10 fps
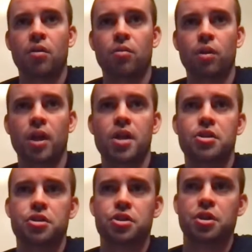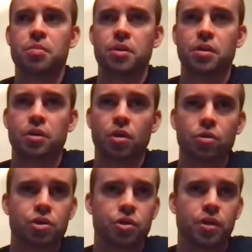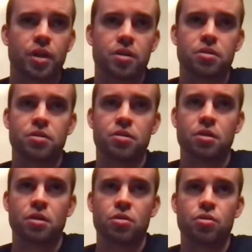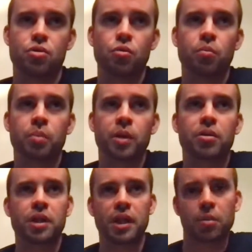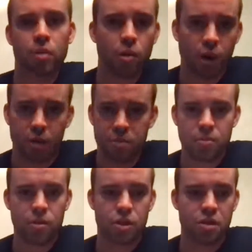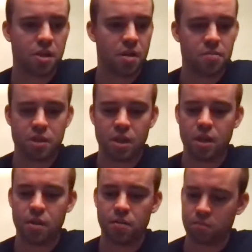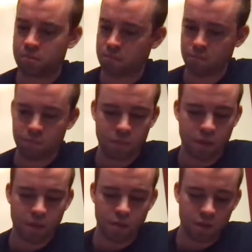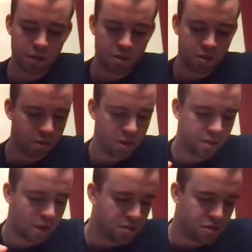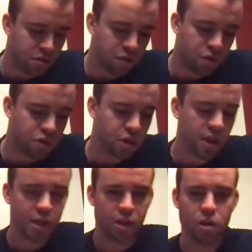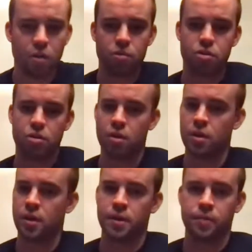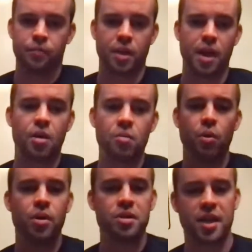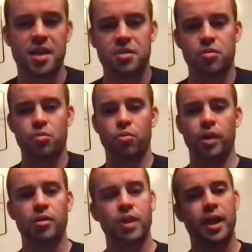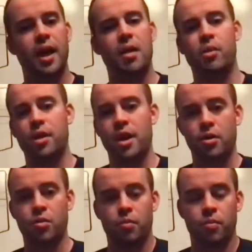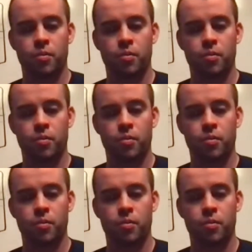relationship and culture is to building a program someone just comes in you know let's let's say this is our first year head coach how important is that to really hammer that home